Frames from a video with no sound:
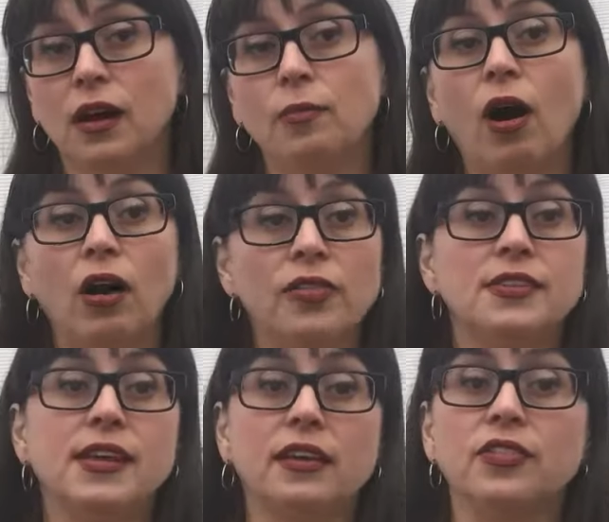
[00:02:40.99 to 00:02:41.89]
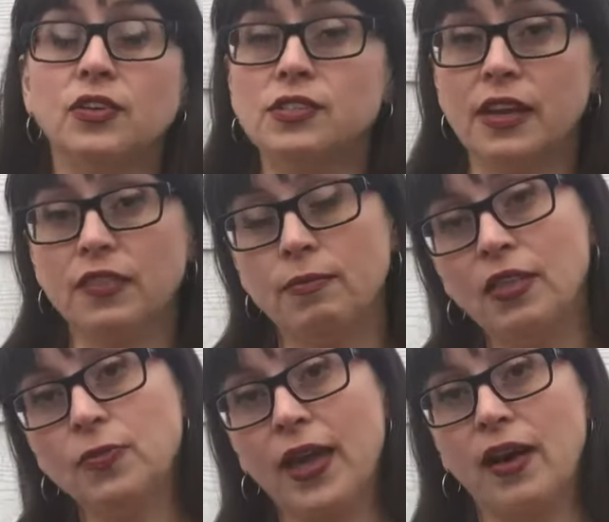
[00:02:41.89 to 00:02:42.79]
um, on the second Thursday of the
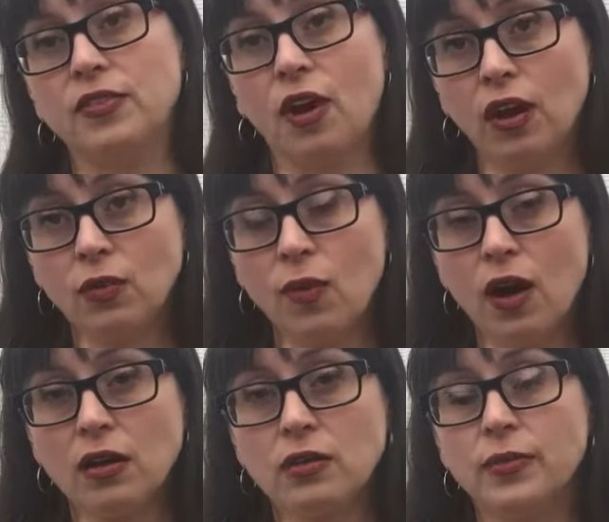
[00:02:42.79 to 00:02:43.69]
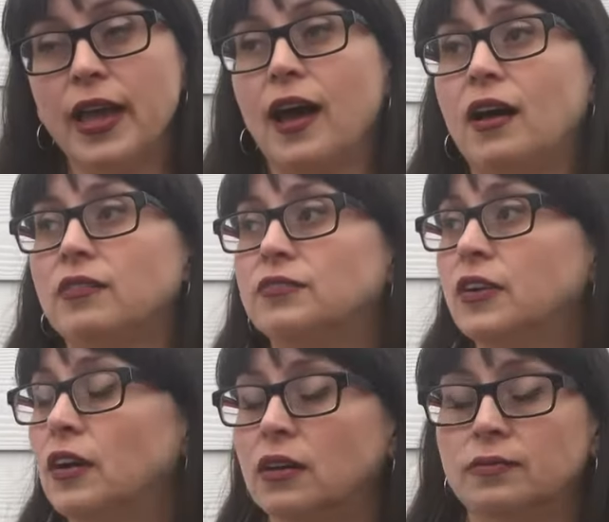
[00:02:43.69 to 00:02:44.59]
month, we have an art walk. We have
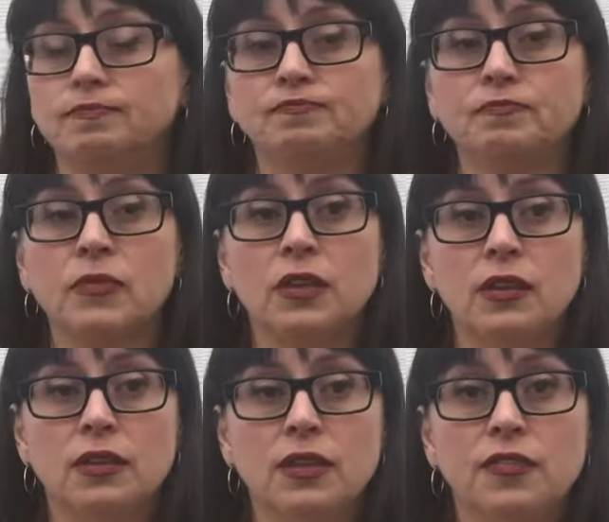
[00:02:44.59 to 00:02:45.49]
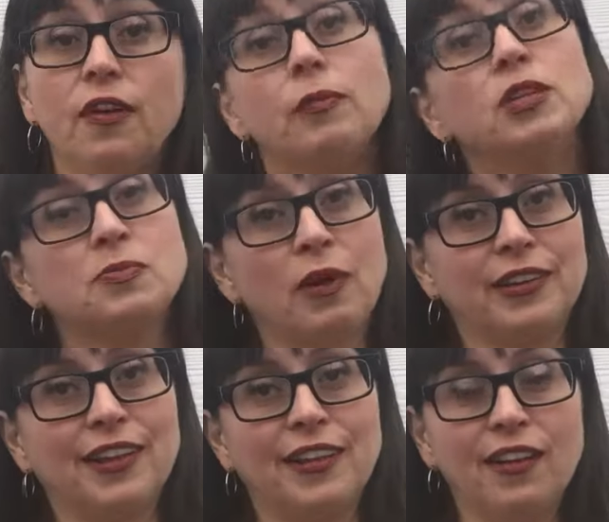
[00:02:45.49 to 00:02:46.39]
um, the farmer's
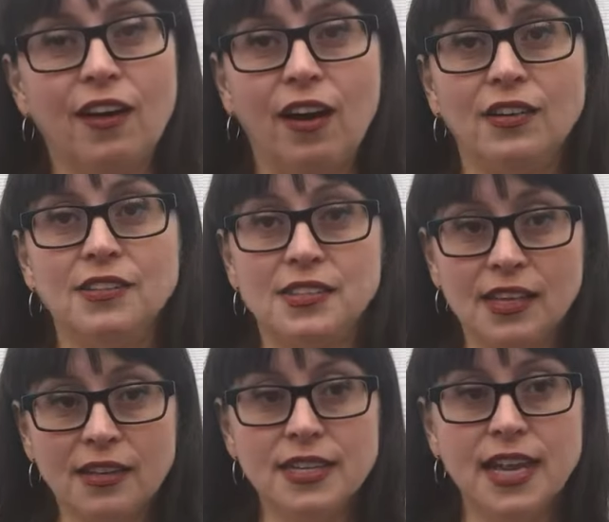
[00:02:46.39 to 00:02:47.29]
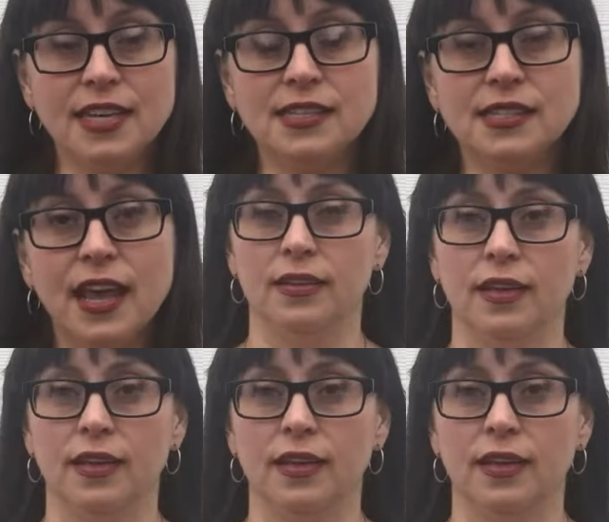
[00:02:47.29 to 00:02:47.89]
market on Sundays.